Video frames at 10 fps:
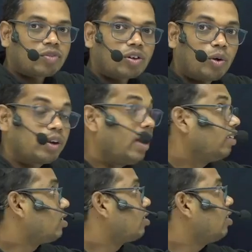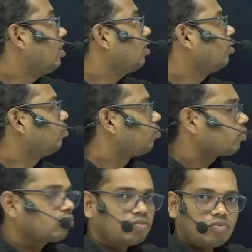Okay, and the seedling
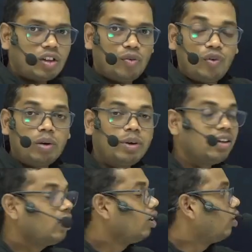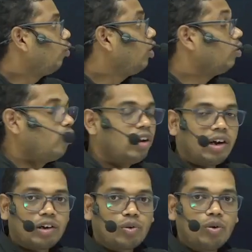will
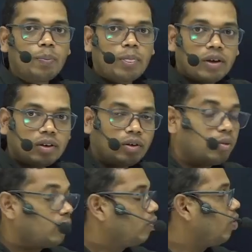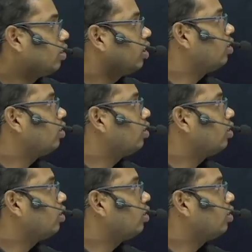undergo further